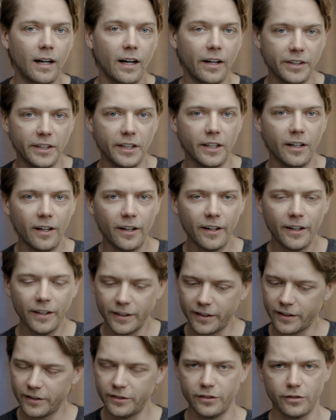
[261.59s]
On the R,
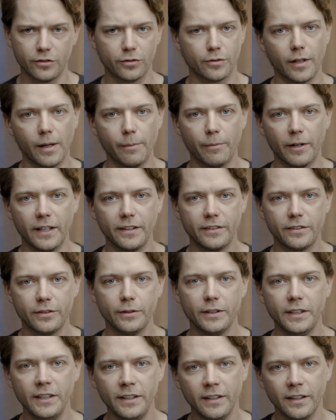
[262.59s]
you can just scrub right
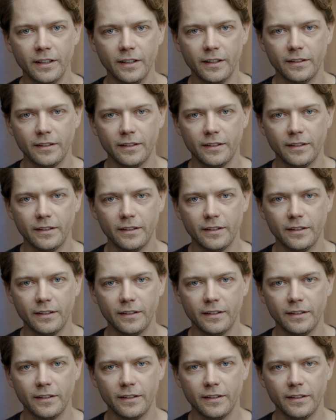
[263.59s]
to it,